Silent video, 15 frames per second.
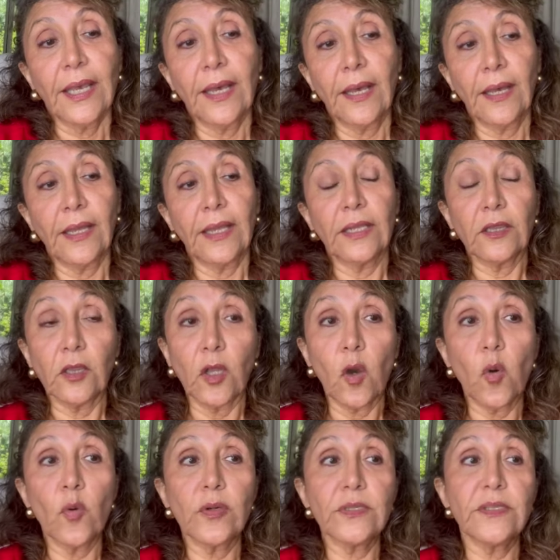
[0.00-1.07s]
It
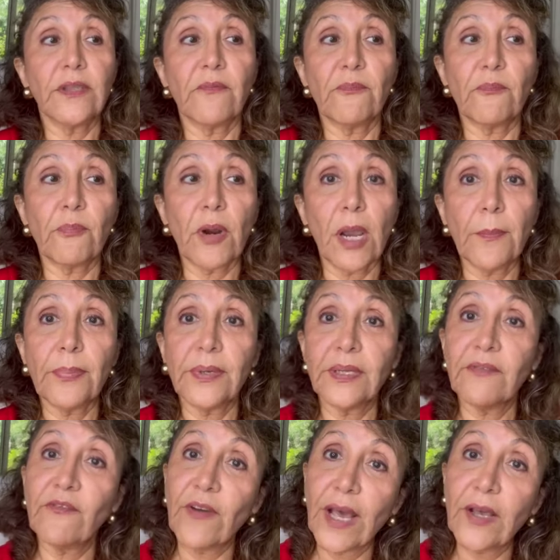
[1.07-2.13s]
lowers the
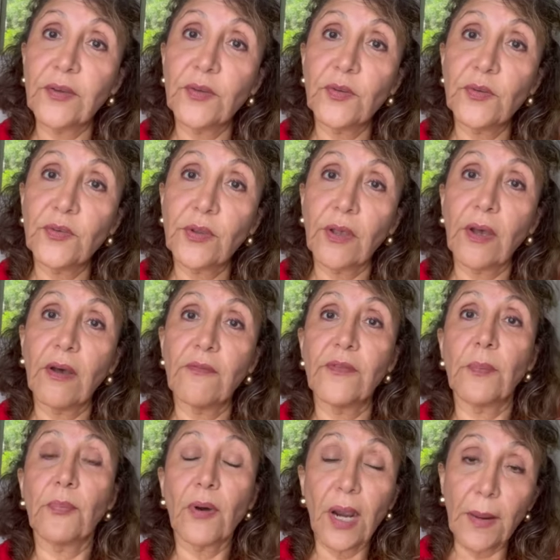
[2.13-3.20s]
property values of
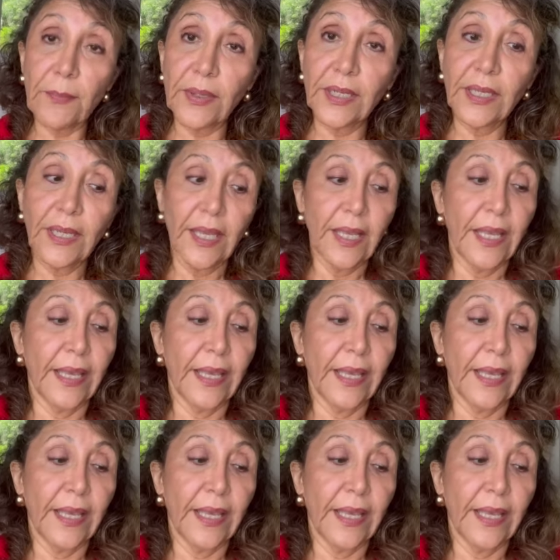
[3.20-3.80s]
the property,